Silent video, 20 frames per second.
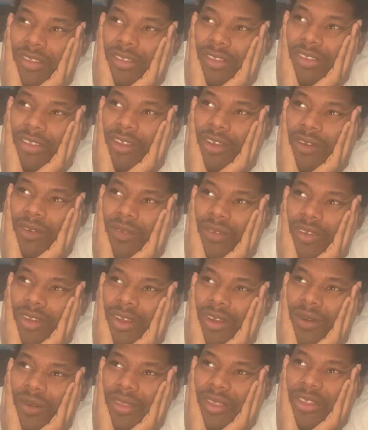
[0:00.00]
don't
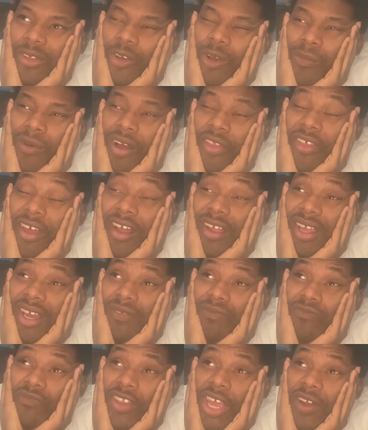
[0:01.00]
know what to do about that, because
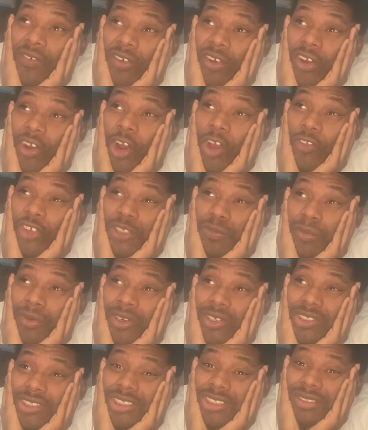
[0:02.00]
I've never heard of this
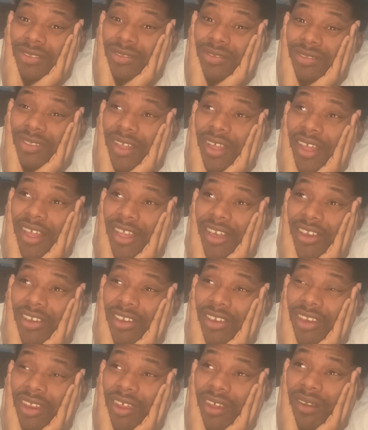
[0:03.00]
person
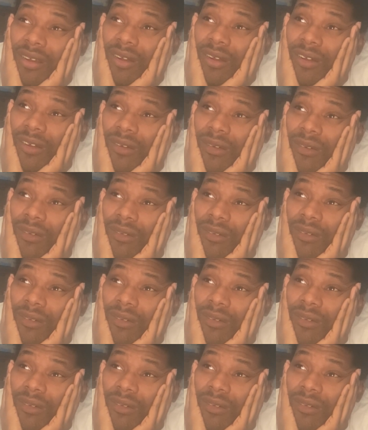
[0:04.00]
until